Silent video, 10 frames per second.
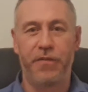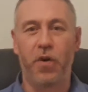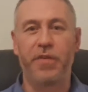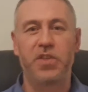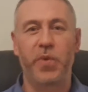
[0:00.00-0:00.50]

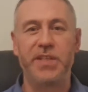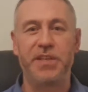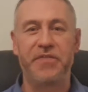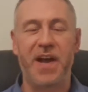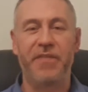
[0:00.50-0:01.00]
For over
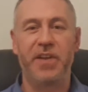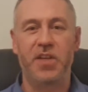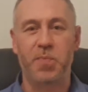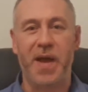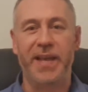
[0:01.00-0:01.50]
25
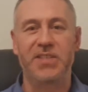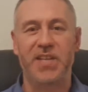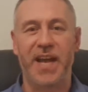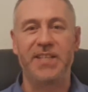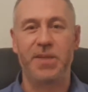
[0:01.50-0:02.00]
years, my
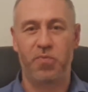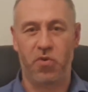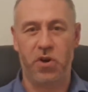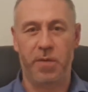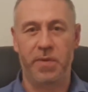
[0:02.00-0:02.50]
anxiety
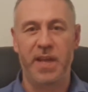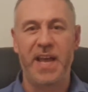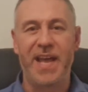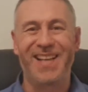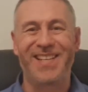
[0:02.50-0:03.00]
program
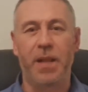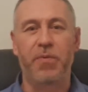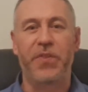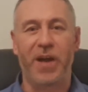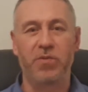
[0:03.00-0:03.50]
has
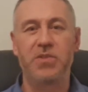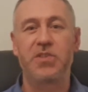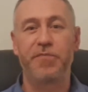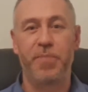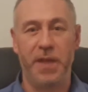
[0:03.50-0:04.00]
helped
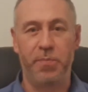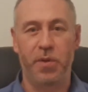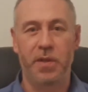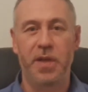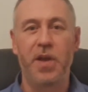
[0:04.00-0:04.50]
thousands of
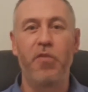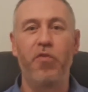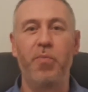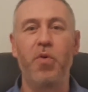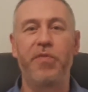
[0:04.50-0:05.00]
people
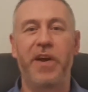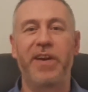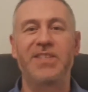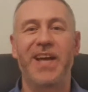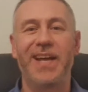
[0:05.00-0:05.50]
remove their
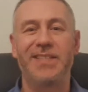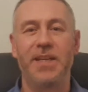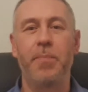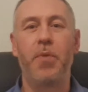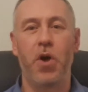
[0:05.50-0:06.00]

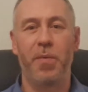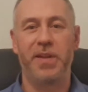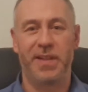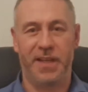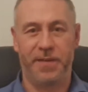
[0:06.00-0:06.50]
anxiety
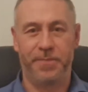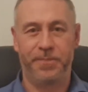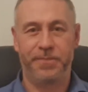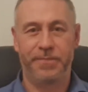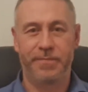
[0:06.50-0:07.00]
permanently.
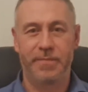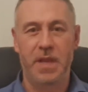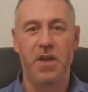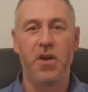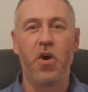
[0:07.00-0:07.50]

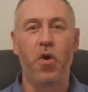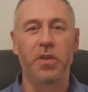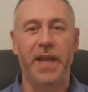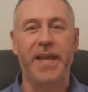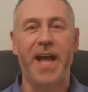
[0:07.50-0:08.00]

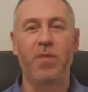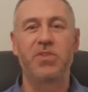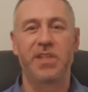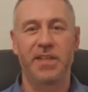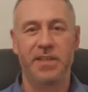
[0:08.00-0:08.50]
Unlike
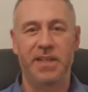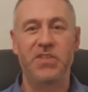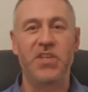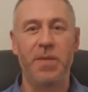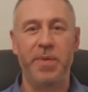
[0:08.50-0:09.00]
counselling and
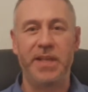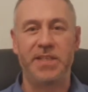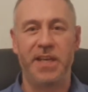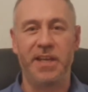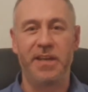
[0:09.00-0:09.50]

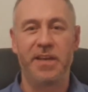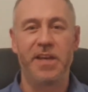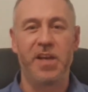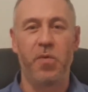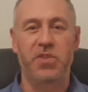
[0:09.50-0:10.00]
CBT,
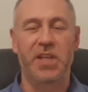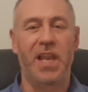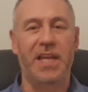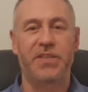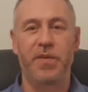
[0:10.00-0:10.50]
which can
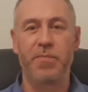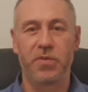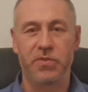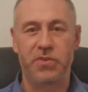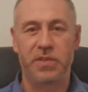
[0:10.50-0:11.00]
last for
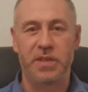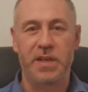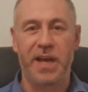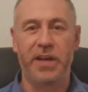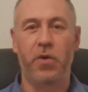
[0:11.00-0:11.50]
months
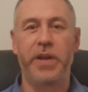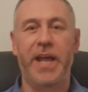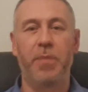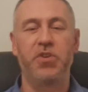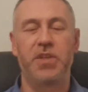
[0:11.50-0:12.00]
and only
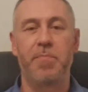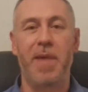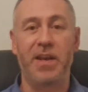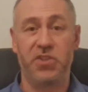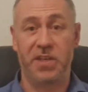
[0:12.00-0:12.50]
helps you to
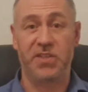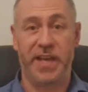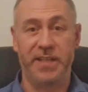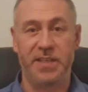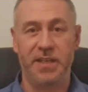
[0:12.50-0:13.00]
manage
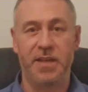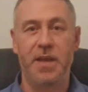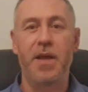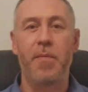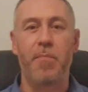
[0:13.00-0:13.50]
anxiety,
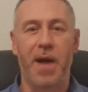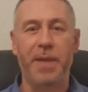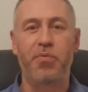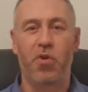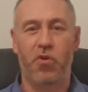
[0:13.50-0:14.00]
my
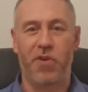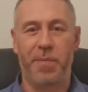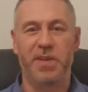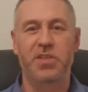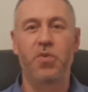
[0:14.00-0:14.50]

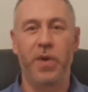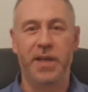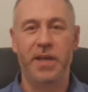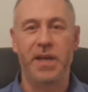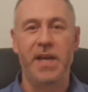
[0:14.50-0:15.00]
program is
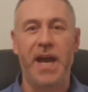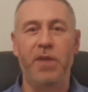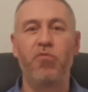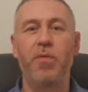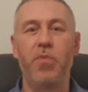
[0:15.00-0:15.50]
quick
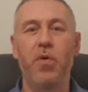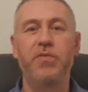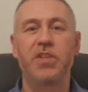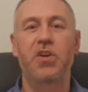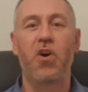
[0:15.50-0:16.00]
and
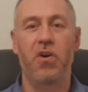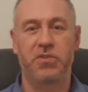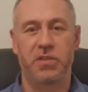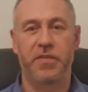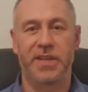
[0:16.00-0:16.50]
removes the
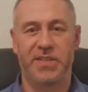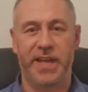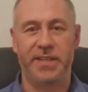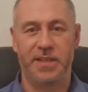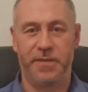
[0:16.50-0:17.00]
causes of
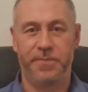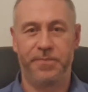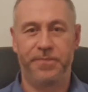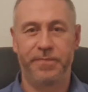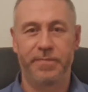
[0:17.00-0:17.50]
anxiety.
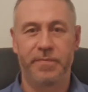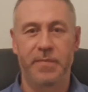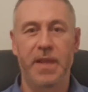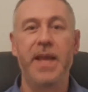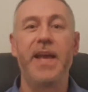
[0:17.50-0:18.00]

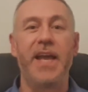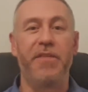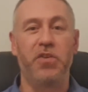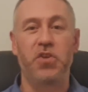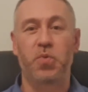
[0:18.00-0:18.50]

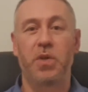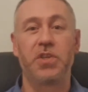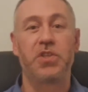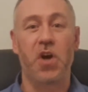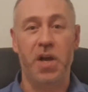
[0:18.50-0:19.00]
If you just want
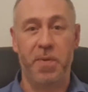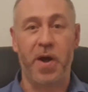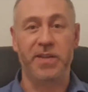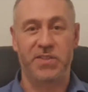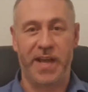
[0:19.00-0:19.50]
to talk
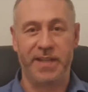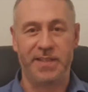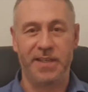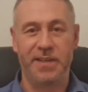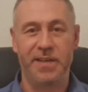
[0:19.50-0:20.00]
about
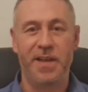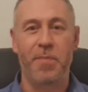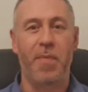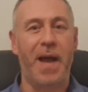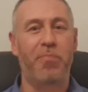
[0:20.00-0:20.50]
anxiety,
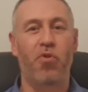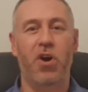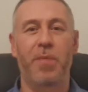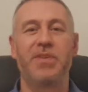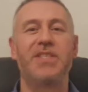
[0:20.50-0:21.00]
my
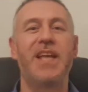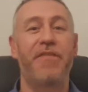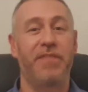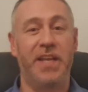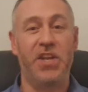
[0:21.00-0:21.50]
program is
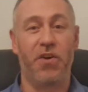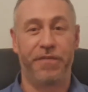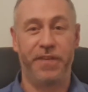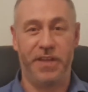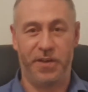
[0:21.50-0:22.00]
definitely
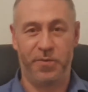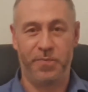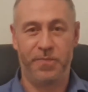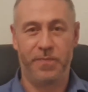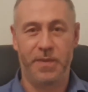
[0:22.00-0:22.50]
not for you.
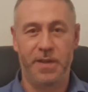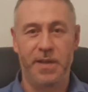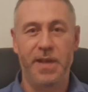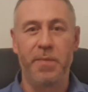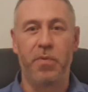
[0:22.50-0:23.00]

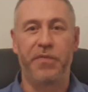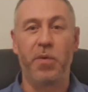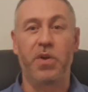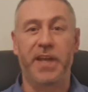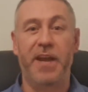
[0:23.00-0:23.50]
But if you
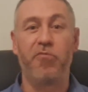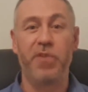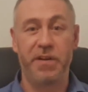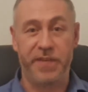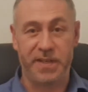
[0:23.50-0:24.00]
want to get
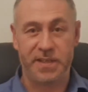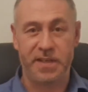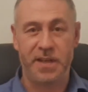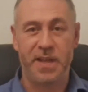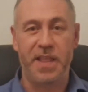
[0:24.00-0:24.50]
rid of it,
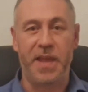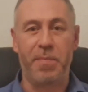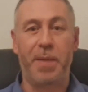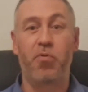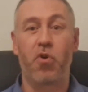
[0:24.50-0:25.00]
then
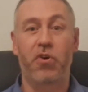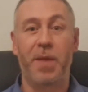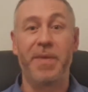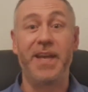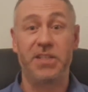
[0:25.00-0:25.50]
my
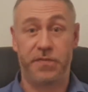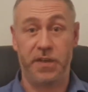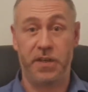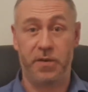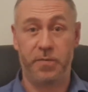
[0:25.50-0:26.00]
program is for
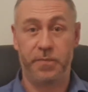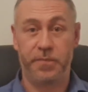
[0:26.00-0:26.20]
you.